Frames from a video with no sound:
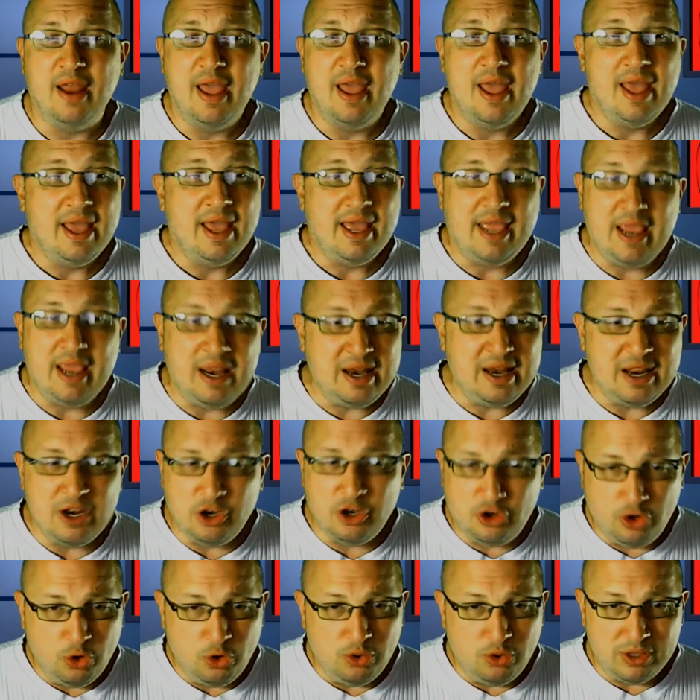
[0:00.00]
he didn't
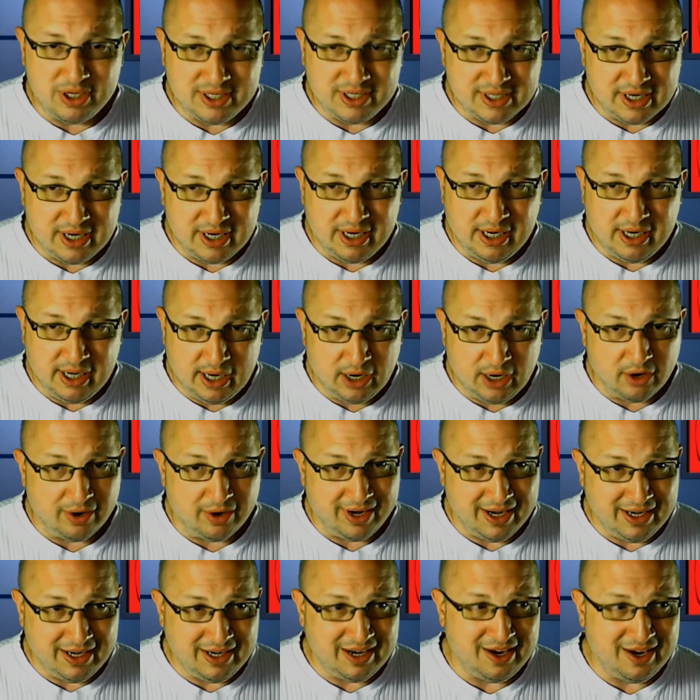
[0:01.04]
do this in a year. He
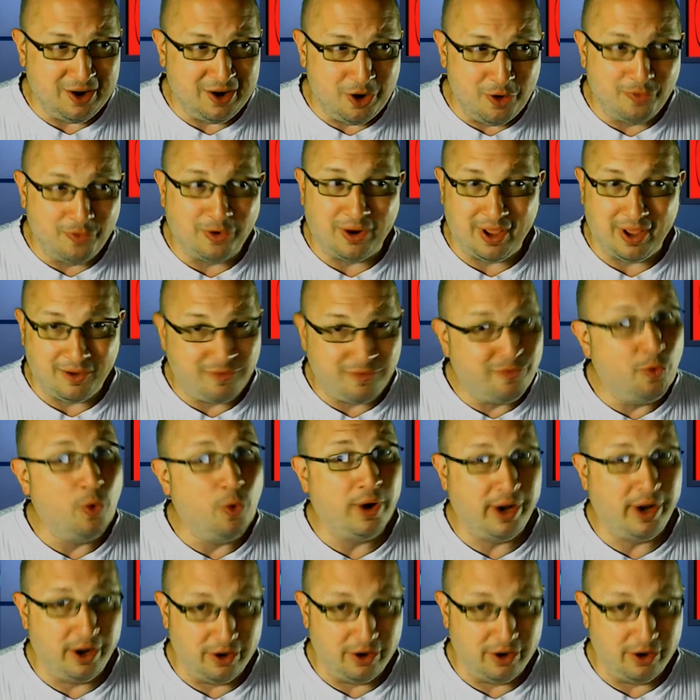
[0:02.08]
did it over like 4 years.